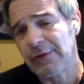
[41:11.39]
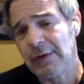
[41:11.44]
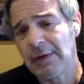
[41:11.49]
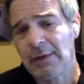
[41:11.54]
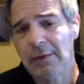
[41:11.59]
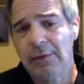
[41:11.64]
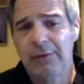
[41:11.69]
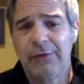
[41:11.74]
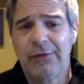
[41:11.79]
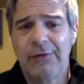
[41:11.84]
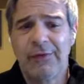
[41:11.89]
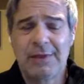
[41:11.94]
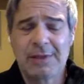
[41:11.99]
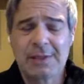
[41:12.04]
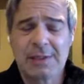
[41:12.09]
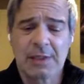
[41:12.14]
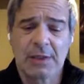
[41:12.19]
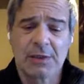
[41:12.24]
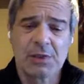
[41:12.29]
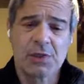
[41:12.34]
it uses it
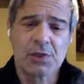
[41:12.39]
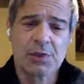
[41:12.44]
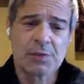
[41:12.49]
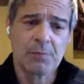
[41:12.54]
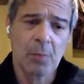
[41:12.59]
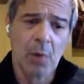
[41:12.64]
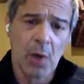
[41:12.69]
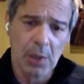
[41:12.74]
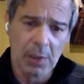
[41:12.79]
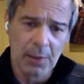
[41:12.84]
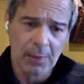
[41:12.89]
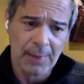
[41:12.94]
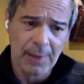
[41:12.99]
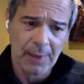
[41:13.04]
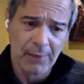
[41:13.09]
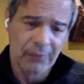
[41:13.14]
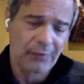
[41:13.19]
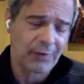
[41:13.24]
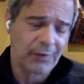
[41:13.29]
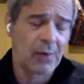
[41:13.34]
in such small
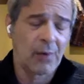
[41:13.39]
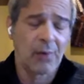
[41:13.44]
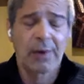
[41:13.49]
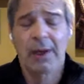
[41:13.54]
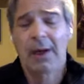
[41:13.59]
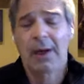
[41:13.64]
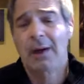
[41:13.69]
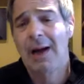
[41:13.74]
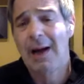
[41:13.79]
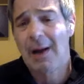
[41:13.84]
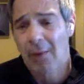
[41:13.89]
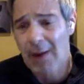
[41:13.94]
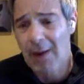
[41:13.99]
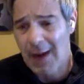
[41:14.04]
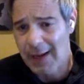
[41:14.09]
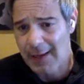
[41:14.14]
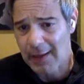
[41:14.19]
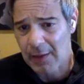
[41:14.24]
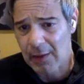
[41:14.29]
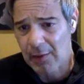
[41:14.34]
amounts, they don't care how
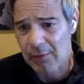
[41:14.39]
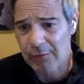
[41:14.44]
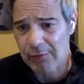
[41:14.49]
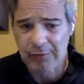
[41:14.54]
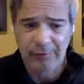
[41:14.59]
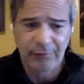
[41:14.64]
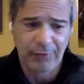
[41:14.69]
high it goes.